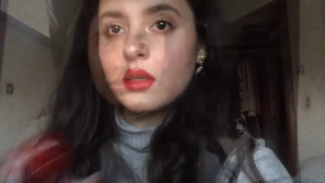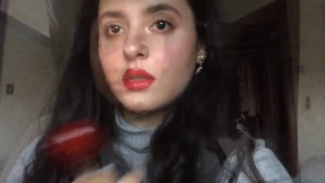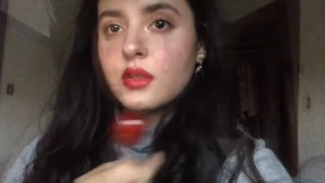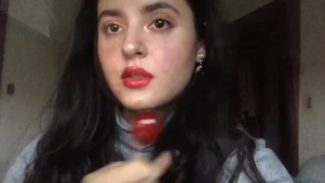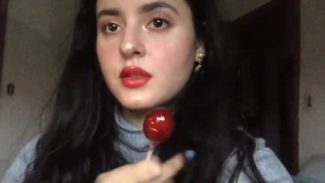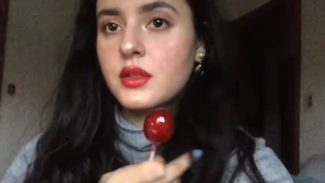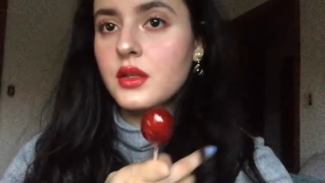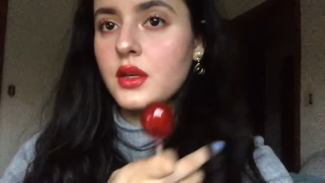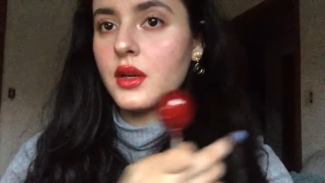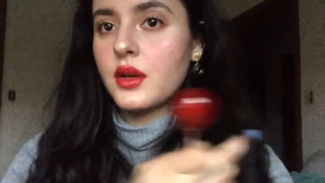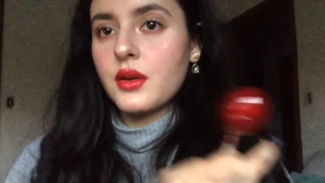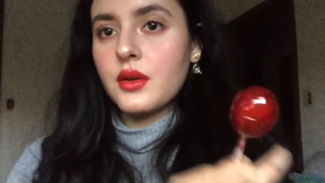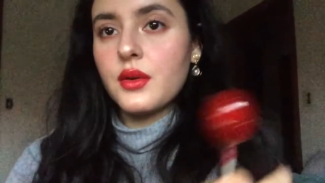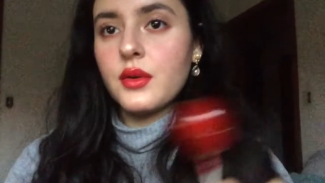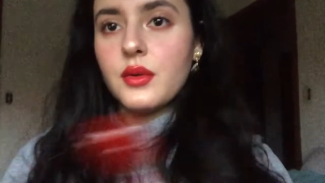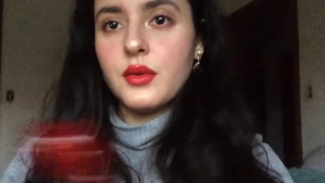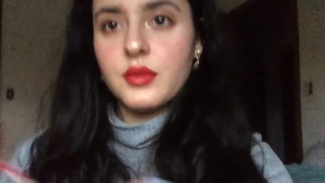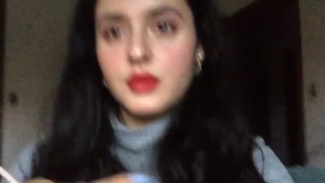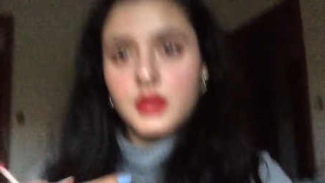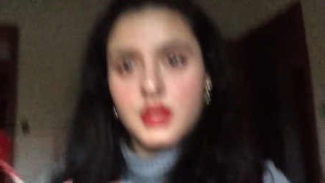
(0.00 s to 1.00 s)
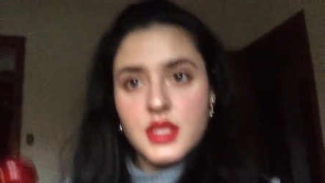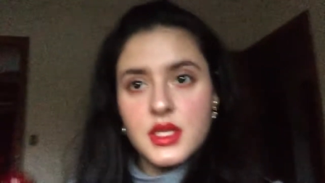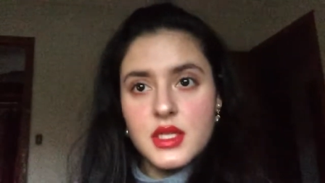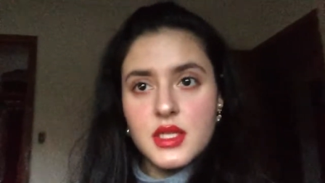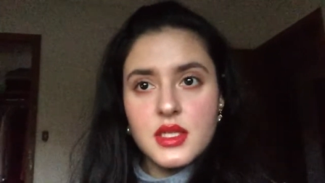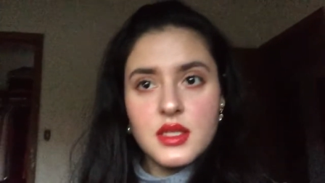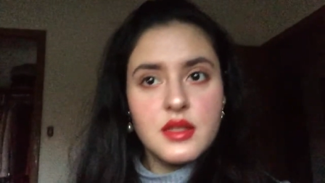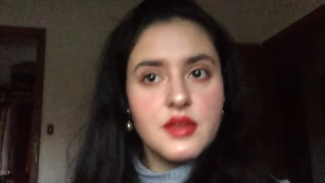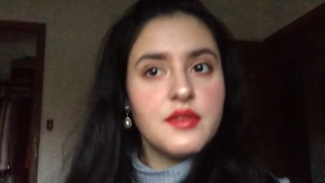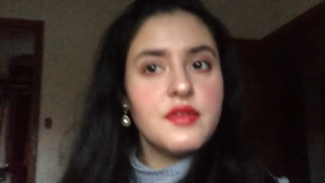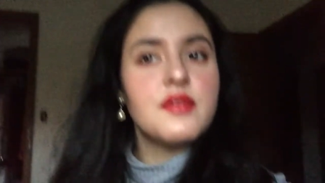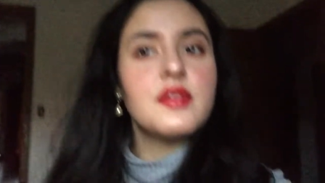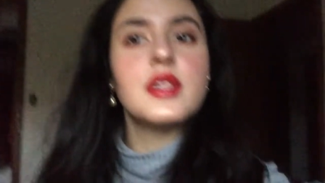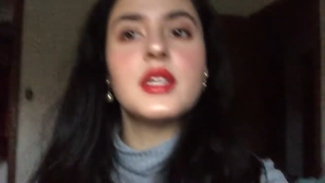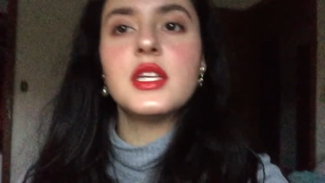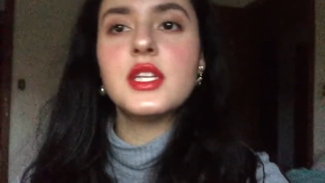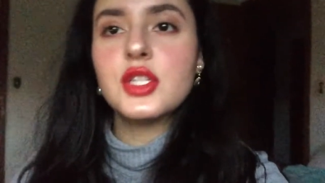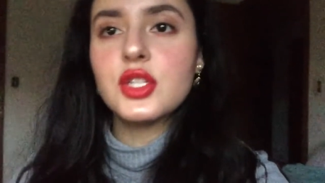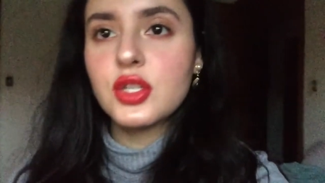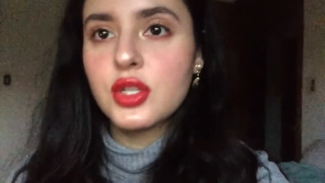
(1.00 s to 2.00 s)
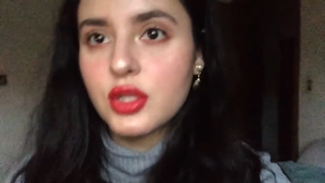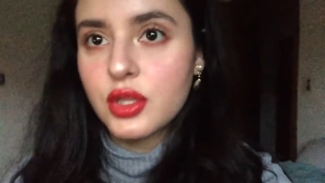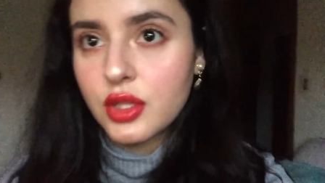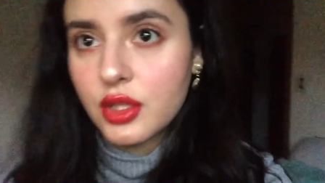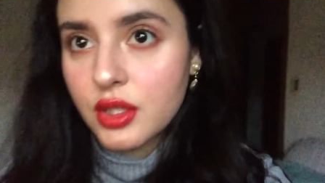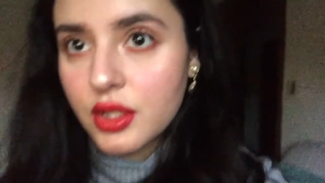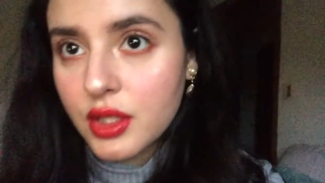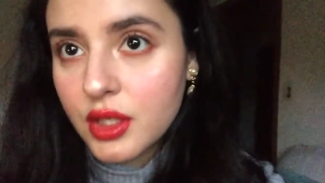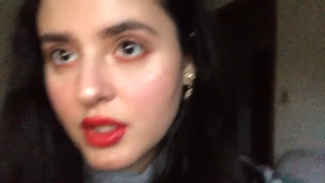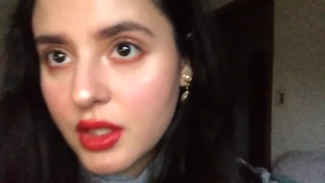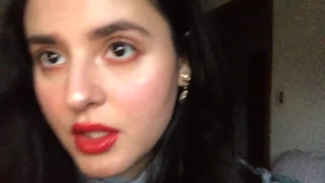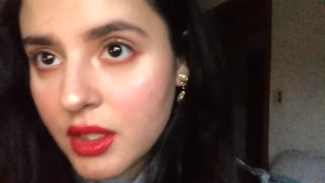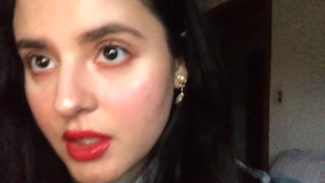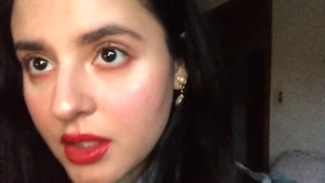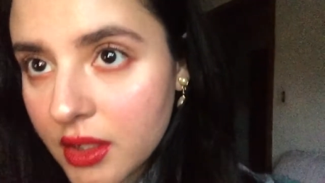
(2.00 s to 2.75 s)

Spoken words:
So this is the finished look.